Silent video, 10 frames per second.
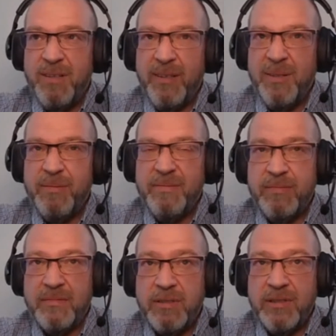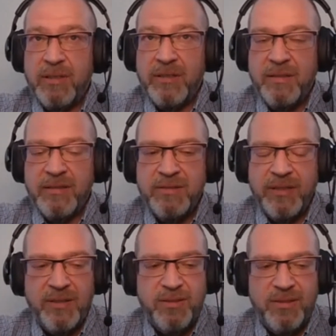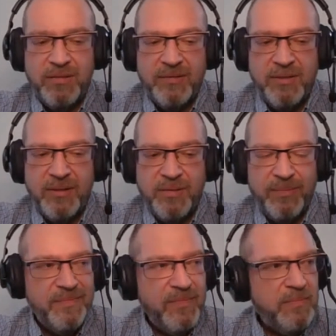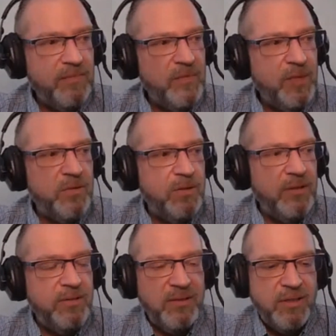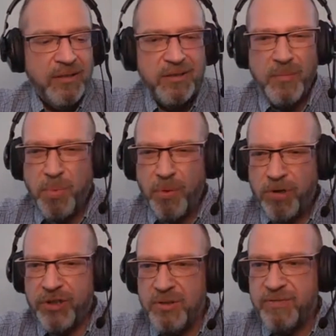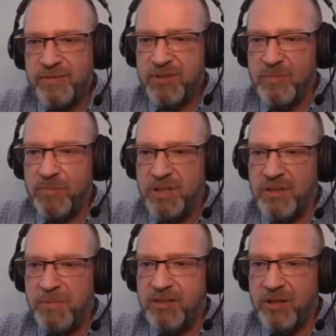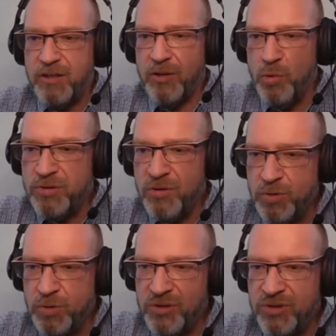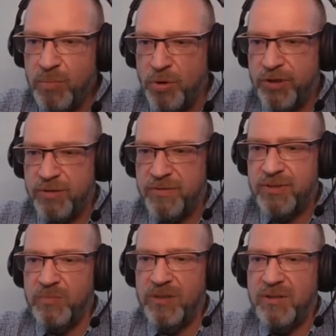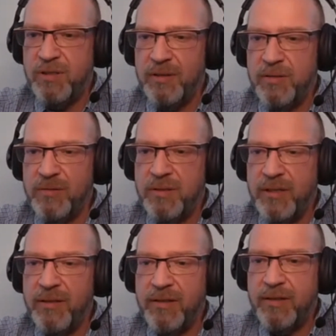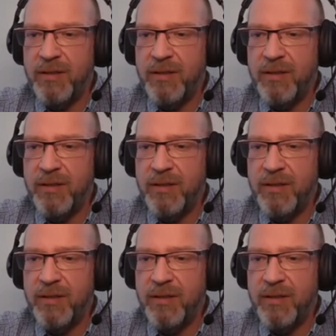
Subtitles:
I think we call it the border of this material. Who is the border of this material?